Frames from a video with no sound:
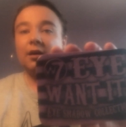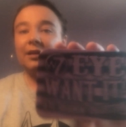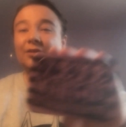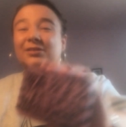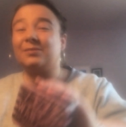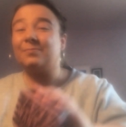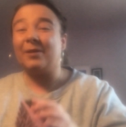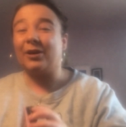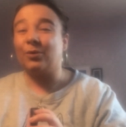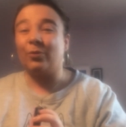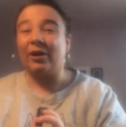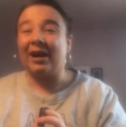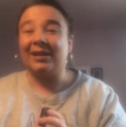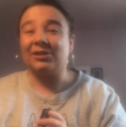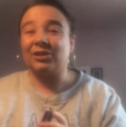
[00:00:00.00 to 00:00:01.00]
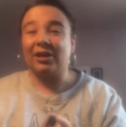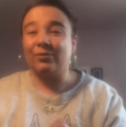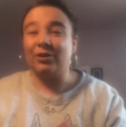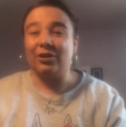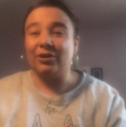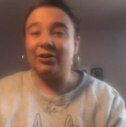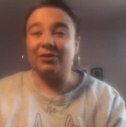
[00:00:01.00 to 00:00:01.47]
It doesn't matter what eyeshadow
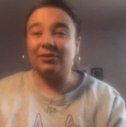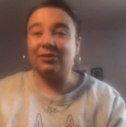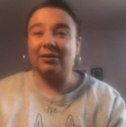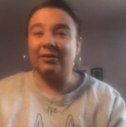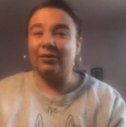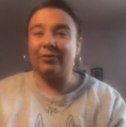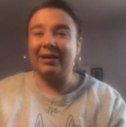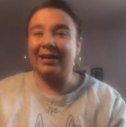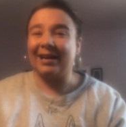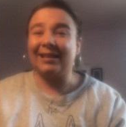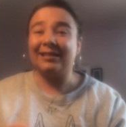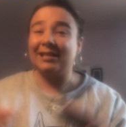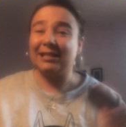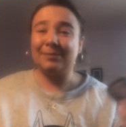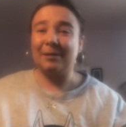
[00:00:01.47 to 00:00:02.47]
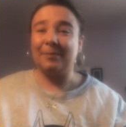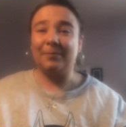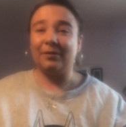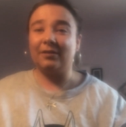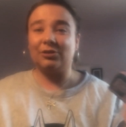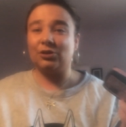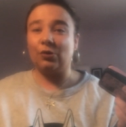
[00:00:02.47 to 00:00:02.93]
you use, you know, you get these
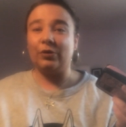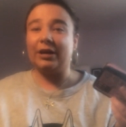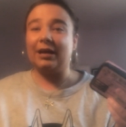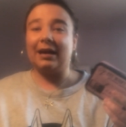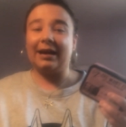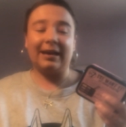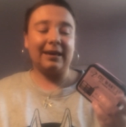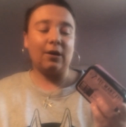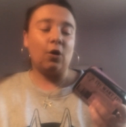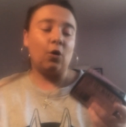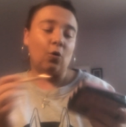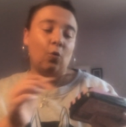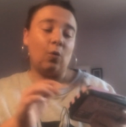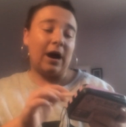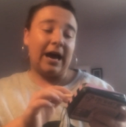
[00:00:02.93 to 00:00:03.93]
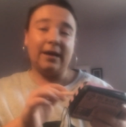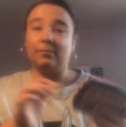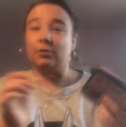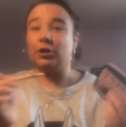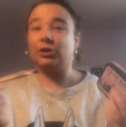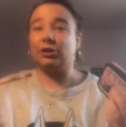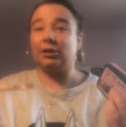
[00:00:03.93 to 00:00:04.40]
people that show you like, oh, I'm
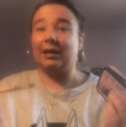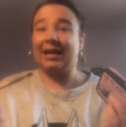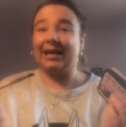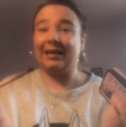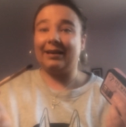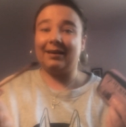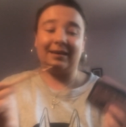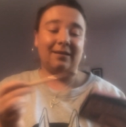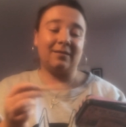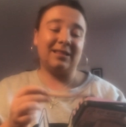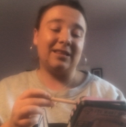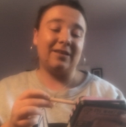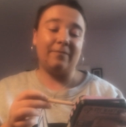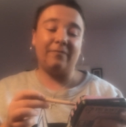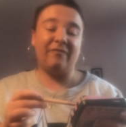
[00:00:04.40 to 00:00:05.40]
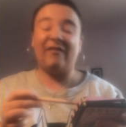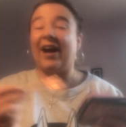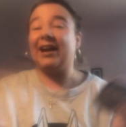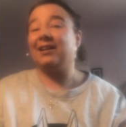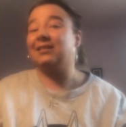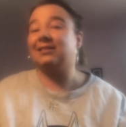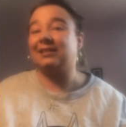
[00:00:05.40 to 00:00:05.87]
using like the
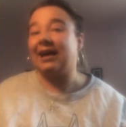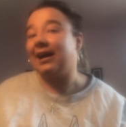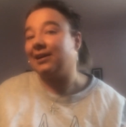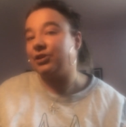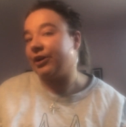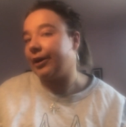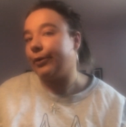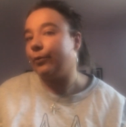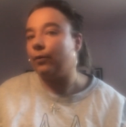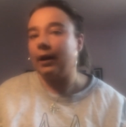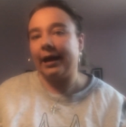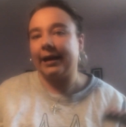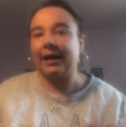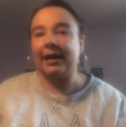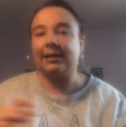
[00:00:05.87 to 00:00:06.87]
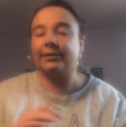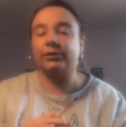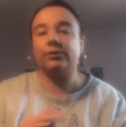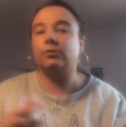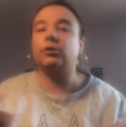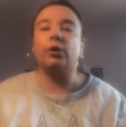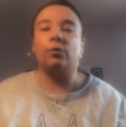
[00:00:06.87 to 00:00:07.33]
finest eyeshadow. Like, it,
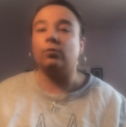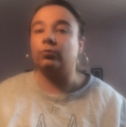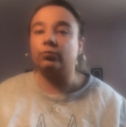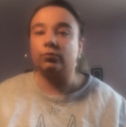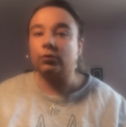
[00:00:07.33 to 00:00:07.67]
no,